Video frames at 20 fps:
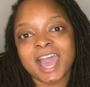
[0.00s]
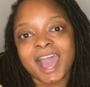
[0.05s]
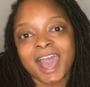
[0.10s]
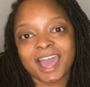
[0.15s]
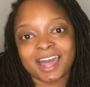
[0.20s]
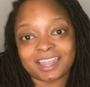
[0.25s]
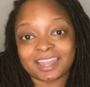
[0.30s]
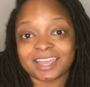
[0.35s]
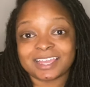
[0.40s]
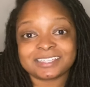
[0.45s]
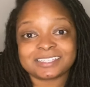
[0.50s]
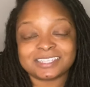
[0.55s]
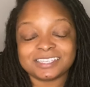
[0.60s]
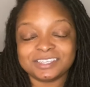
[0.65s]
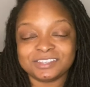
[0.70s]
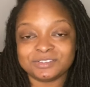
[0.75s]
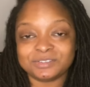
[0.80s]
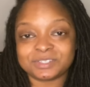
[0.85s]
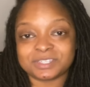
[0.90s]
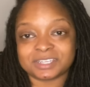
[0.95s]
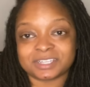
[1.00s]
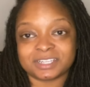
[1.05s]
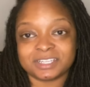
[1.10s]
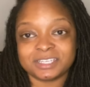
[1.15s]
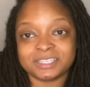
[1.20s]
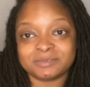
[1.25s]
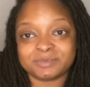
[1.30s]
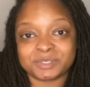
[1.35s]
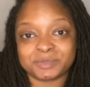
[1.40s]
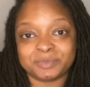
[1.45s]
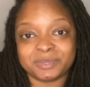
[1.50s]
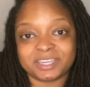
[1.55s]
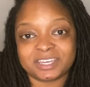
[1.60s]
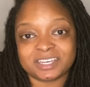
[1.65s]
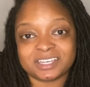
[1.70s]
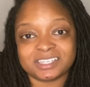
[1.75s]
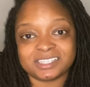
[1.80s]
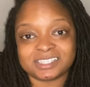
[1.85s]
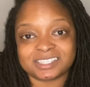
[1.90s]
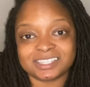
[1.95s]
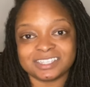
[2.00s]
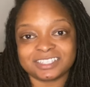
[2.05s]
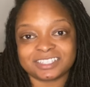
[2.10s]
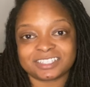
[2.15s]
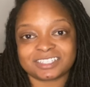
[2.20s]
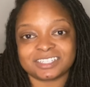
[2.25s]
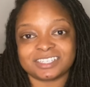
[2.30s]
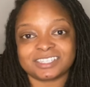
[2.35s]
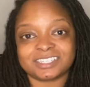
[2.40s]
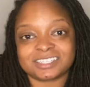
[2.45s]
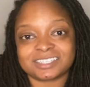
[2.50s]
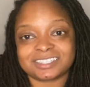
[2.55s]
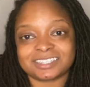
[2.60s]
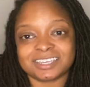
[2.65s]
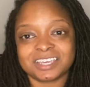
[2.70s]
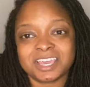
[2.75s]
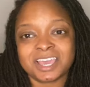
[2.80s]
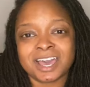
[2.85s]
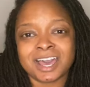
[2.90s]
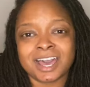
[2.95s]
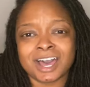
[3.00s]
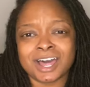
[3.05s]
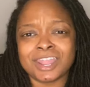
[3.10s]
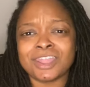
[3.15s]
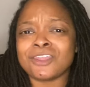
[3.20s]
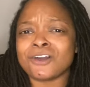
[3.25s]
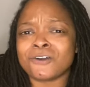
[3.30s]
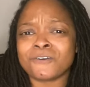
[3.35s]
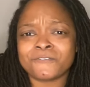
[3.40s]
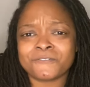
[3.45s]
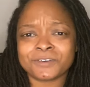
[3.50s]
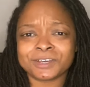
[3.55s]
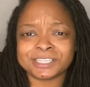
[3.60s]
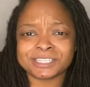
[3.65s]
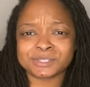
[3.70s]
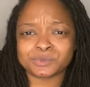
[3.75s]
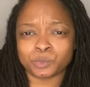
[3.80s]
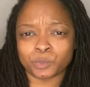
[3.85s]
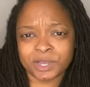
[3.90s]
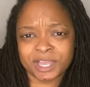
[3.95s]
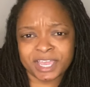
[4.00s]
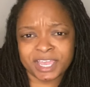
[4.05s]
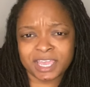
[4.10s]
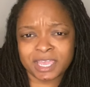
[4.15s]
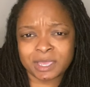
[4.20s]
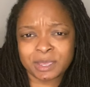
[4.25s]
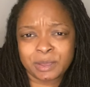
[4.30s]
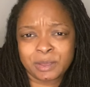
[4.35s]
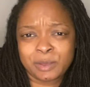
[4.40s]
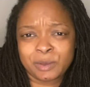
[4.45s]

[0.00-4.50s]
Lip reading: I like to use the clips because it's just a no fuss way.